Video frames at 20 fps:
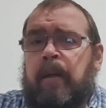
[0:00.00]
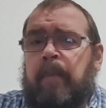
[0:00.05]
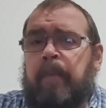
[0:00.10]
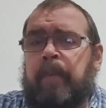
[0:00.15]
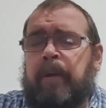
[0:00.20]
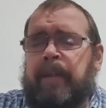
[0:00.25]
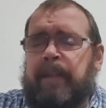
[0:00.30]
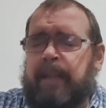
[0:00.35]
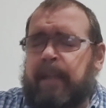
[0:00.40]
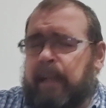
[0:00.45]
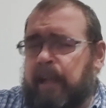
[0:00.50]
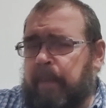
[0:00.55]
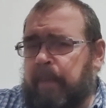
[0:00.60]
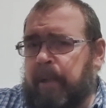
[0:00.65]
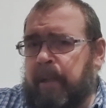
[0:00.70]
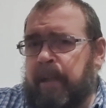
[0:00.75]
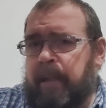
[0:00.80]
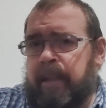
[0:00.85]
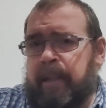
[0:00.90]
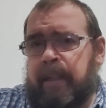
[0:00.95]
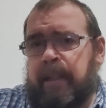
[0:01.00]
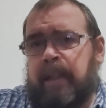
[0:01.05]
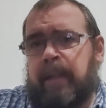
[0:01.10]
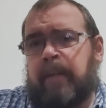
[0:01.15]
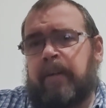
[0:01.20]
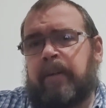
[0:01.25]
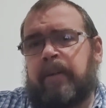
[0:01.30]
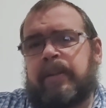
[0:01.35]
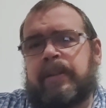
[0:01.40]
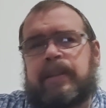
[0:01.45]
But the guy behind the
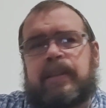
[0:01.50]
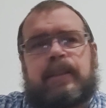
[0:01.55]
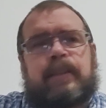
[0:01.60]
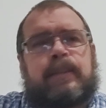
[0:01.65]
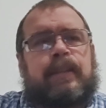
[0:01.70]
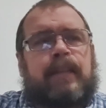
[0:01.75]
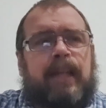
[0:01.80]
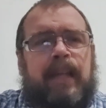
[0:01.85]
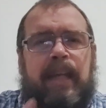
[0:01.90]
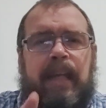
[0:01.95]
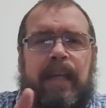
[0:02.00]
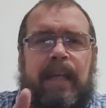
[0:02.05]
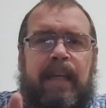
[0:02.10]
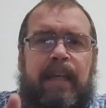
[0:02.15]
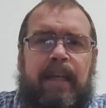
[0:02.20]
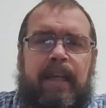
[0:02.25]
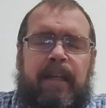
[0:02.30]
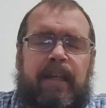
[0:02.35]
counter says, hey,